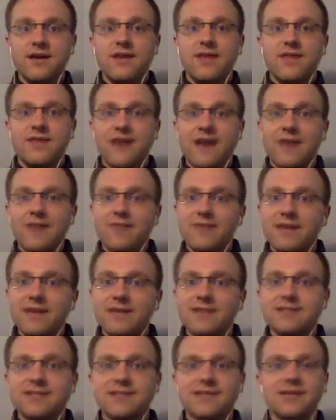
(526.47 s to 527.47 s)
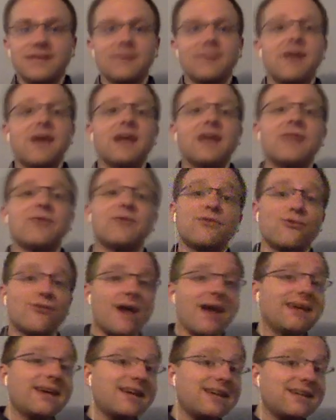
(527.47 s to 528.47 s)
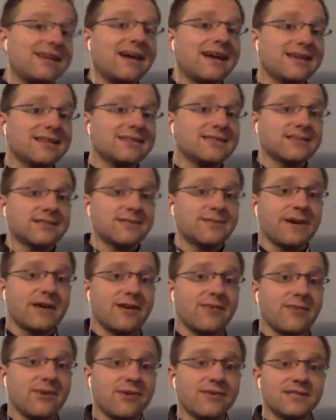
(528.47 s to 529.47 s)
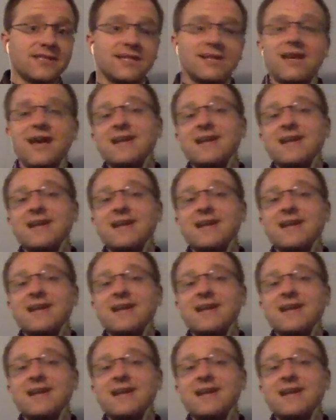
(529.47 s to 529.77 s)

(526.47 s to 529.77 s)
That means that your body would recognize the spike protein,